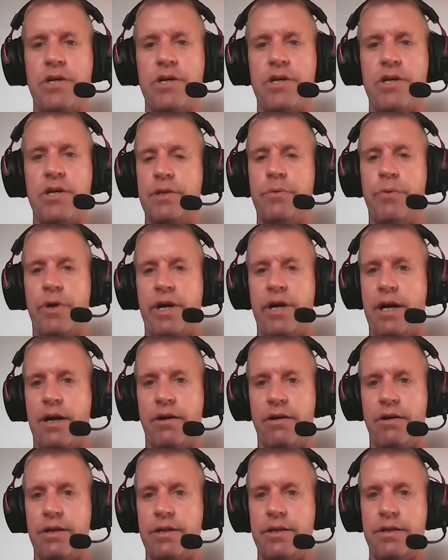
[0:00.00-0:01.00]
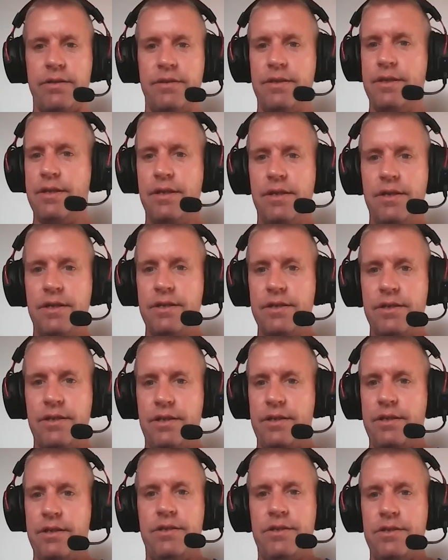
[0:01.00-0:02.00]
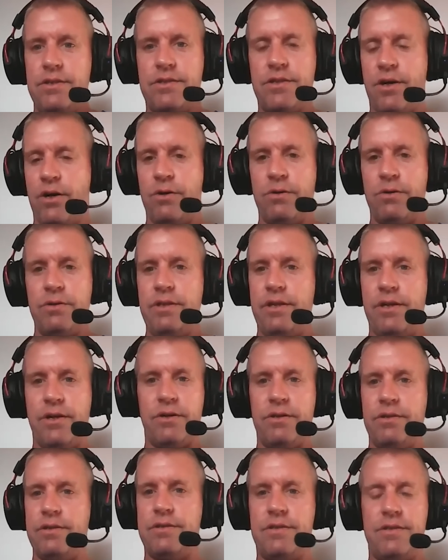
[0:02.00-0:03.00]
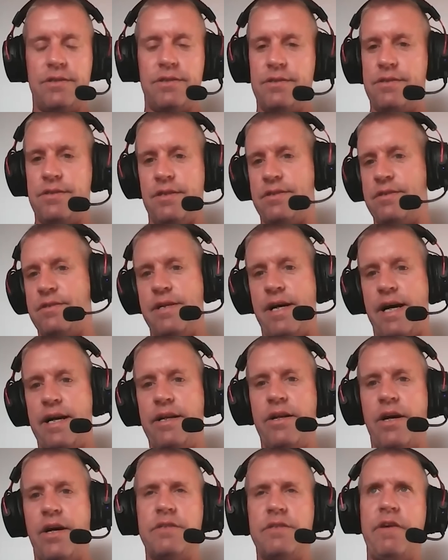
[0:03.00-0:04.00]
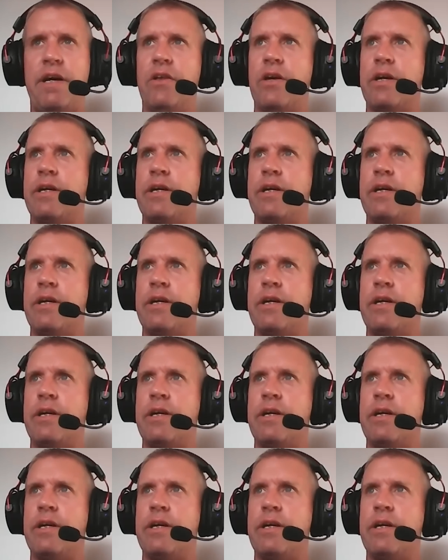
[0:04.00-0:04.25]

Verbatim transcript: everybody's armed to the teeth everywhere, and you just don't, you know, it's just not a nice feeling.